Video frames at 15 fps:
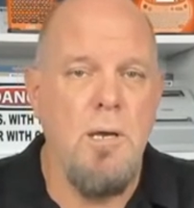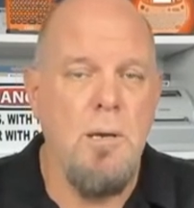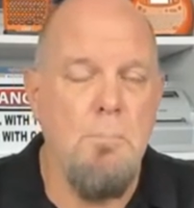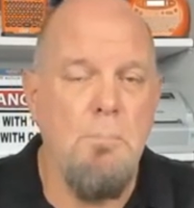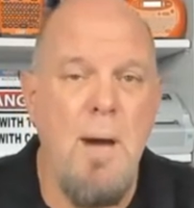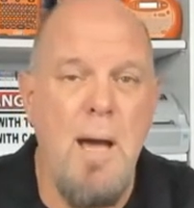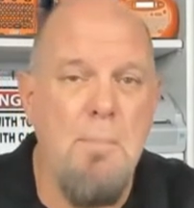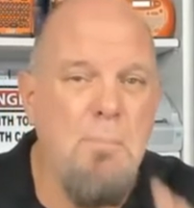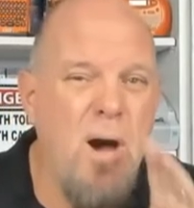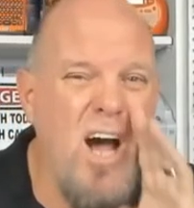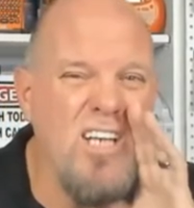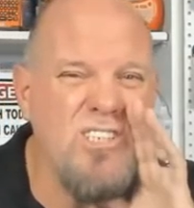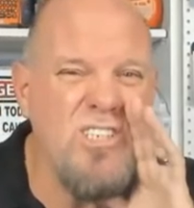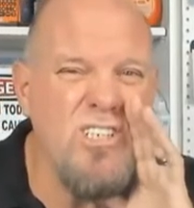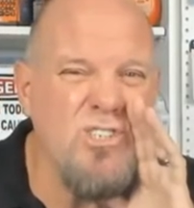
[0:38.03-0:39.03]
My
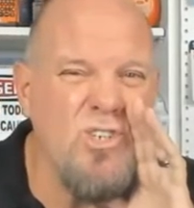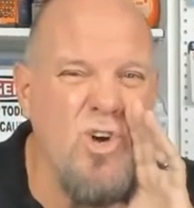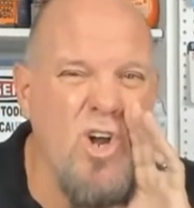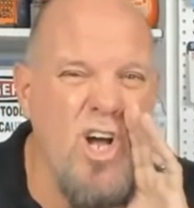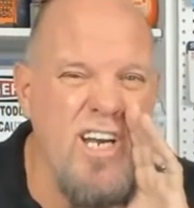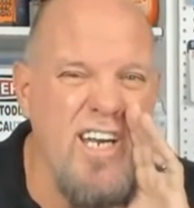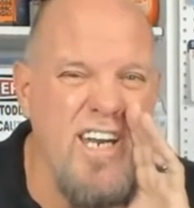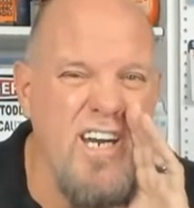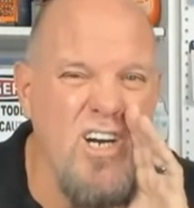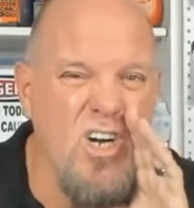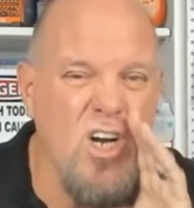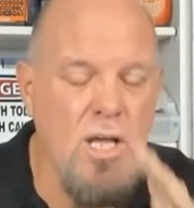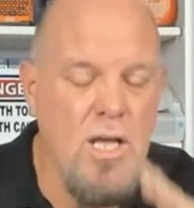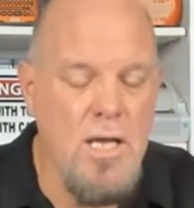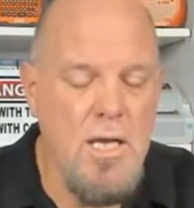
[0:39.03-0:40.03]
bosses are on
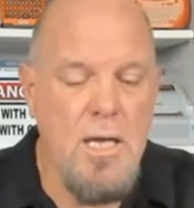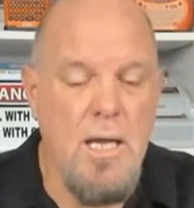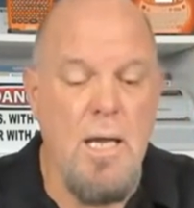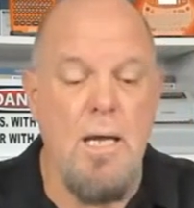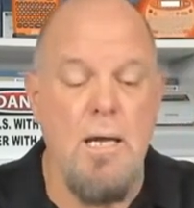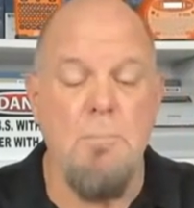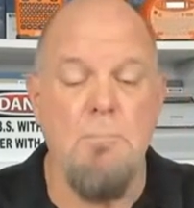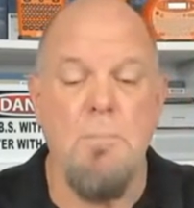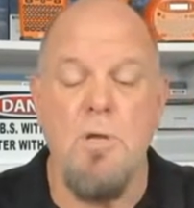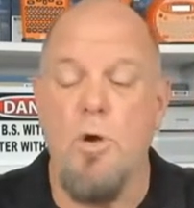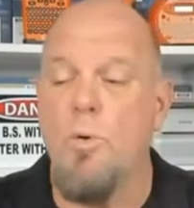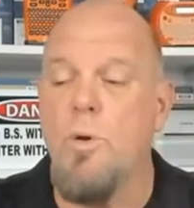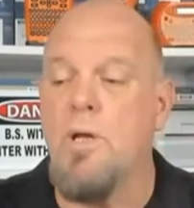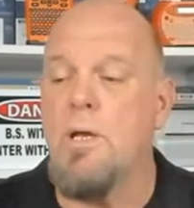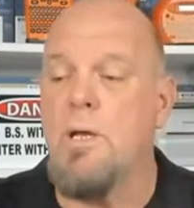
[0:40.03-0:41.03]
here,
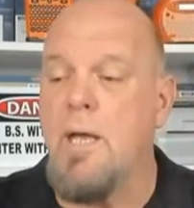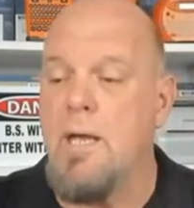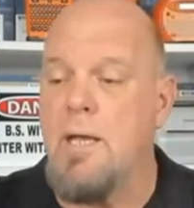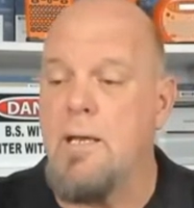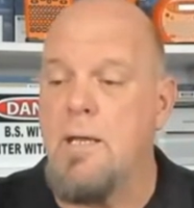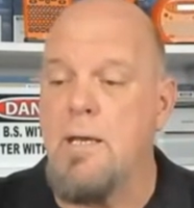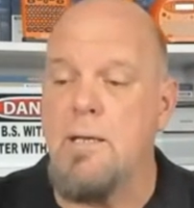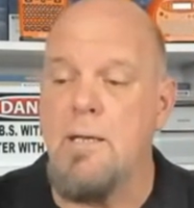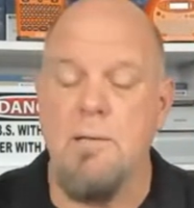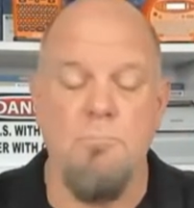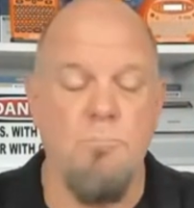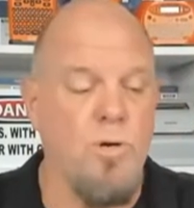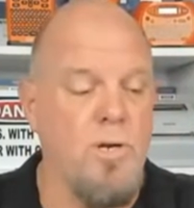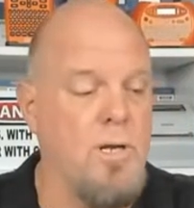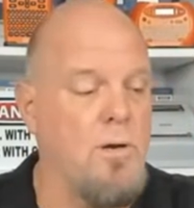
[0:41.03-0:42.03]
going
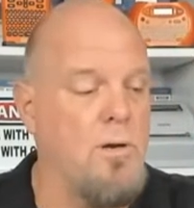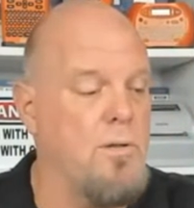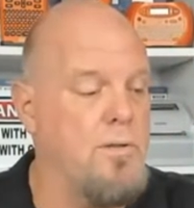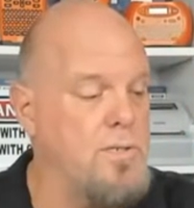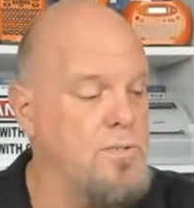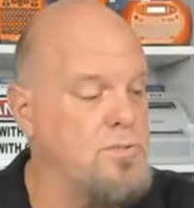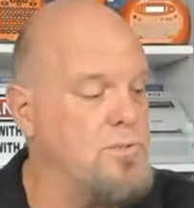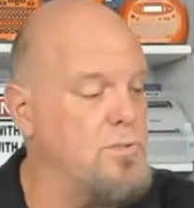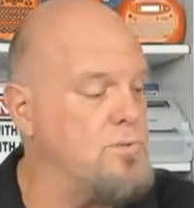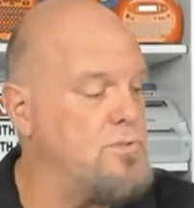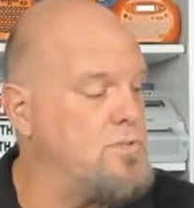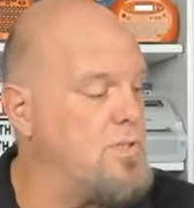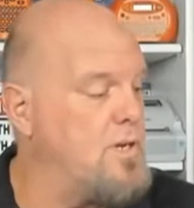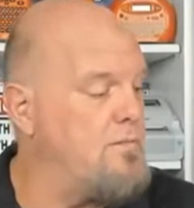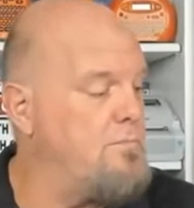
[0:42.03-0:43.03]
and printing all this new
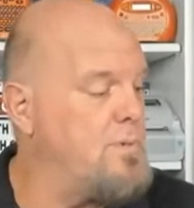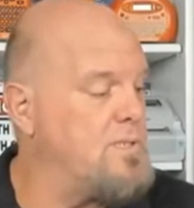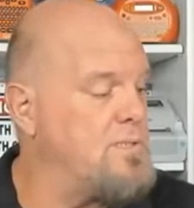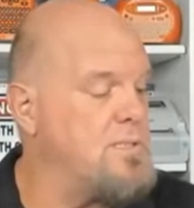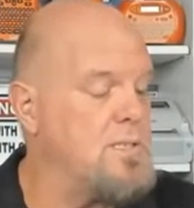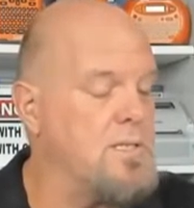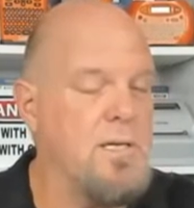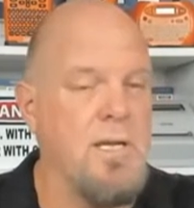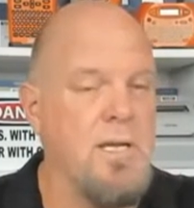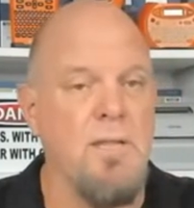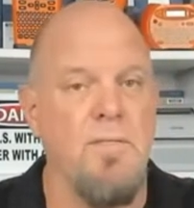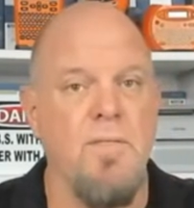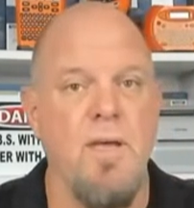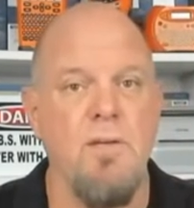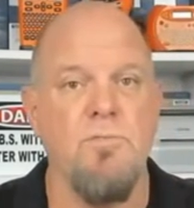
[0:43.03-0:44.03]
stuff. But
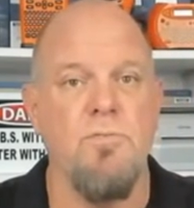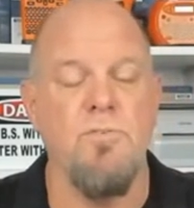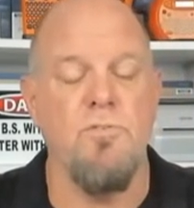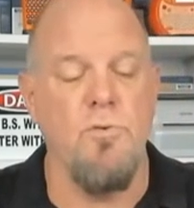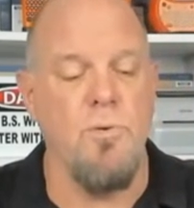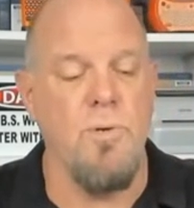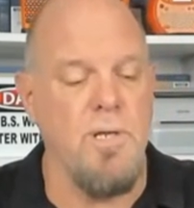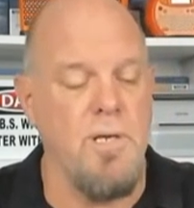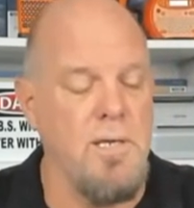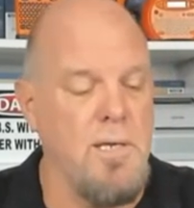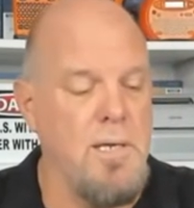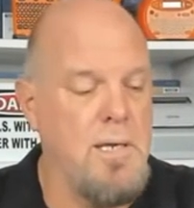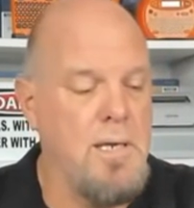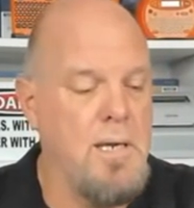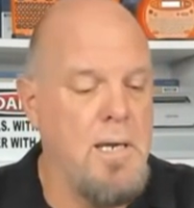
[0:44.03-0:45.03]
again, thanks for
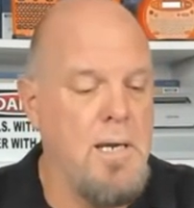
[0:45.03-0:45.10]
joining.